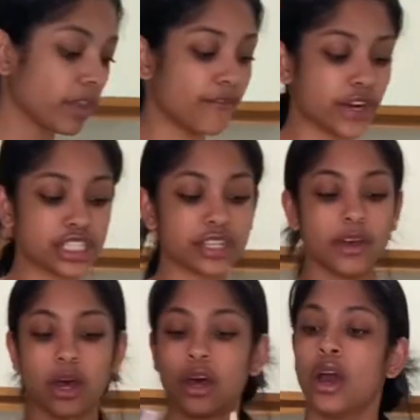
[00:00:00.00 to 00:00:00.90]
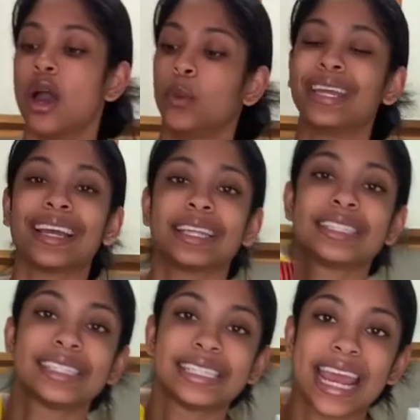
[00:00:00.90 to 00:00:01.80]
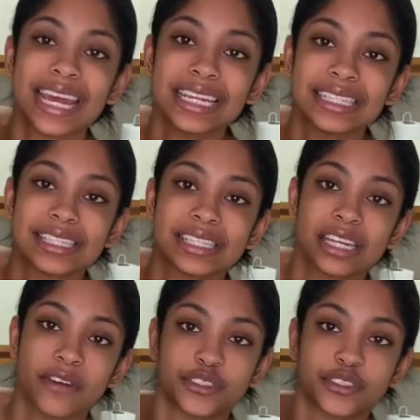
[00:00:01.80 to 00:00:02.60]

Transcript: First of all, we got the stand and stuff